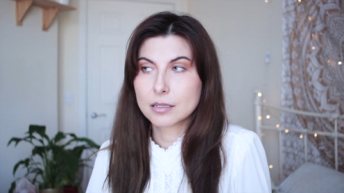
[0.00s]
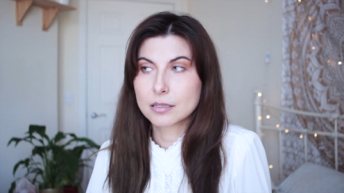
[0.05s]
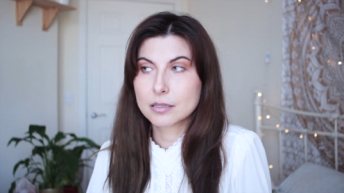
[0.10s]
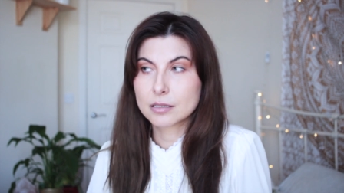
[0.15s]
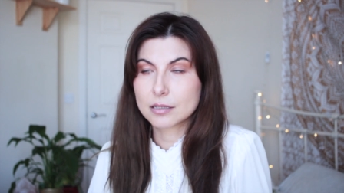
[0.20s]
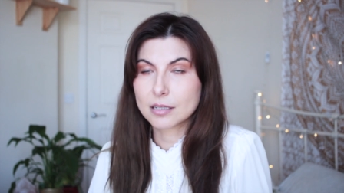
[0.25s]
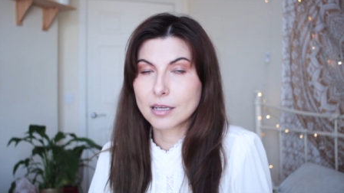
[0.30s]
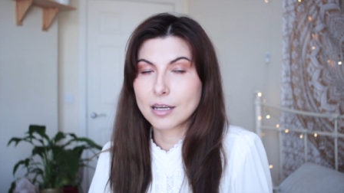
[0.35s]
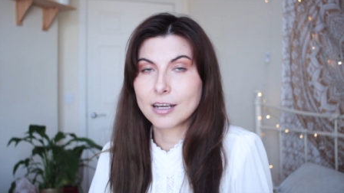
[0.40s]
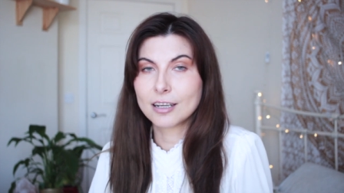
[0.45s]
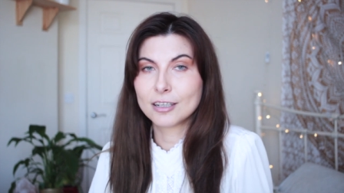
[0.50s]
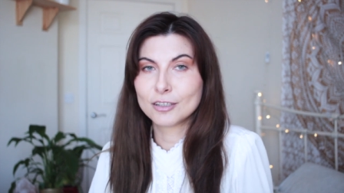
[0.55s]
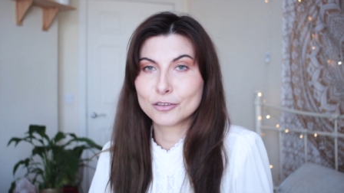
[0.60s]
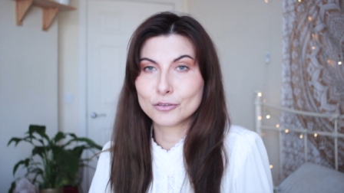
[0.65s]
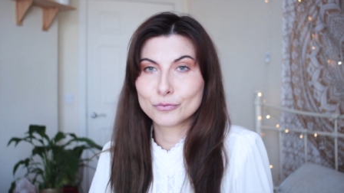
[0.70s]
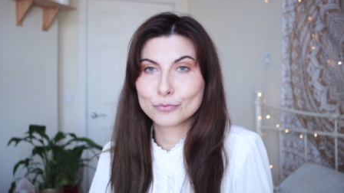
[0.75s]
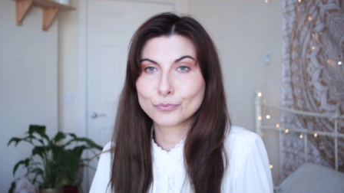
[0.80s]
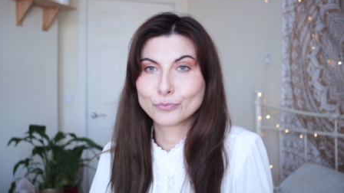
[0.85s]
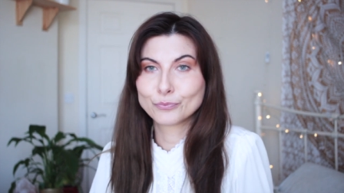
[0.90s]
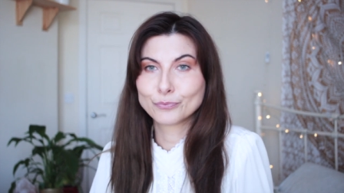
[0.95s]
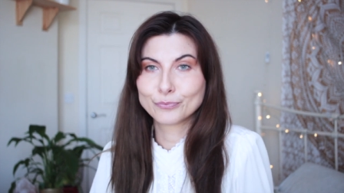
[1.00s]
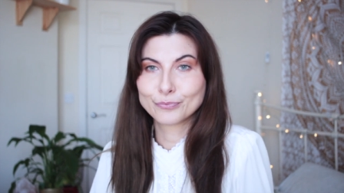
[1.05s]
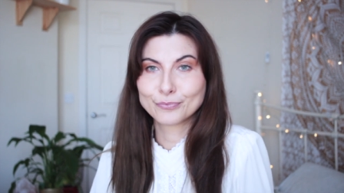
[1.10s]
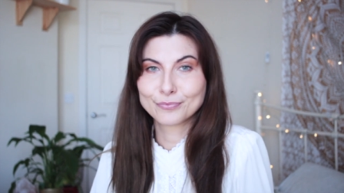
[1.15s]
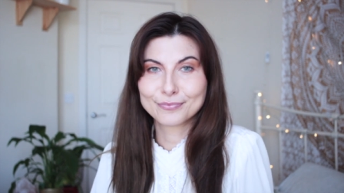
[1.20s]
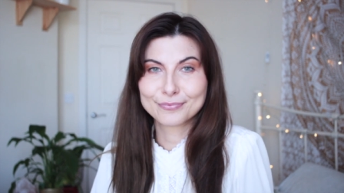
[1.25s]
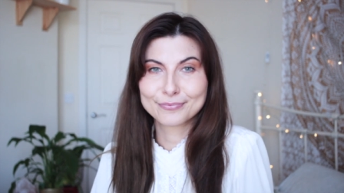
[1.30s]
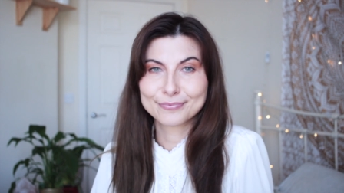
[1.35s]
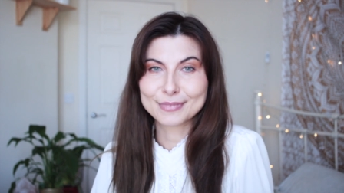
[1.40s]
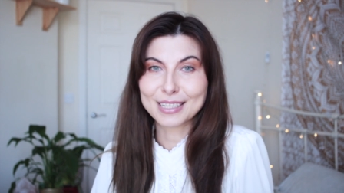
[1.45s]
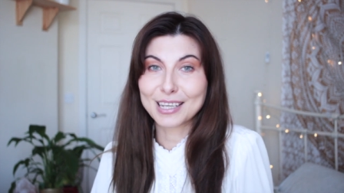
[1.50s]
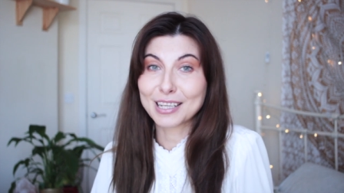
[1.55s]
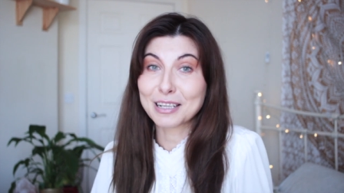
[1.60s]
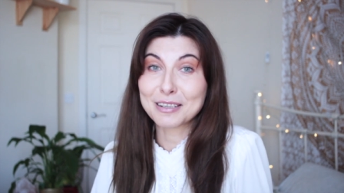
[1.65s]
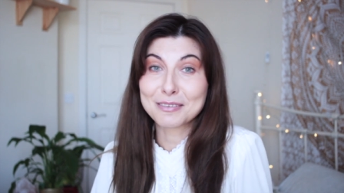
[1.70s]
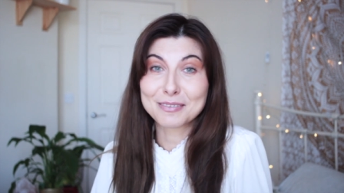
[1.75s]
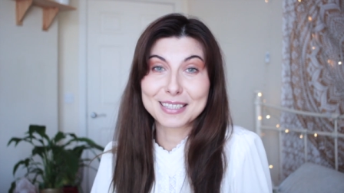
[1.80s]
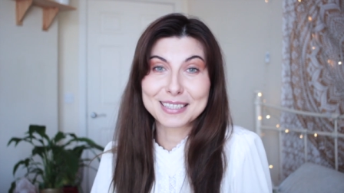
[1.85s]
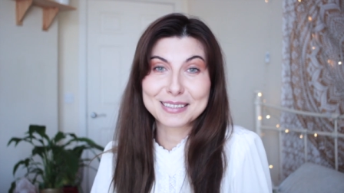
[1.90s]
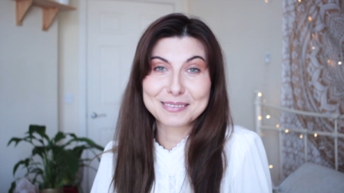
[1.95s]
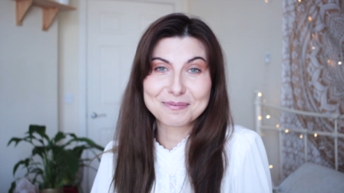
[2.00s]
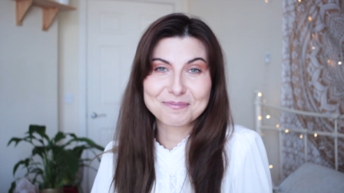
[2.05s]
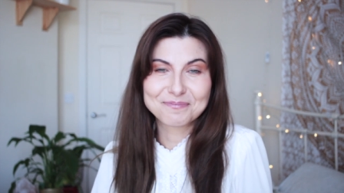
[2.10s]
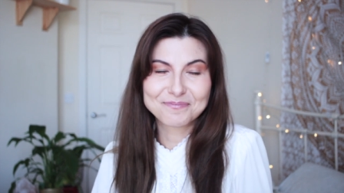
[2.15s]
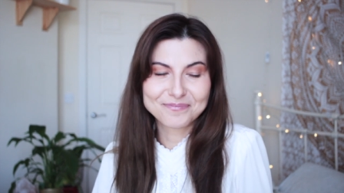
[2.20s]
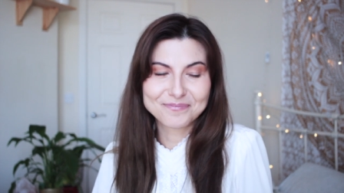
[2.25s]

So I love it.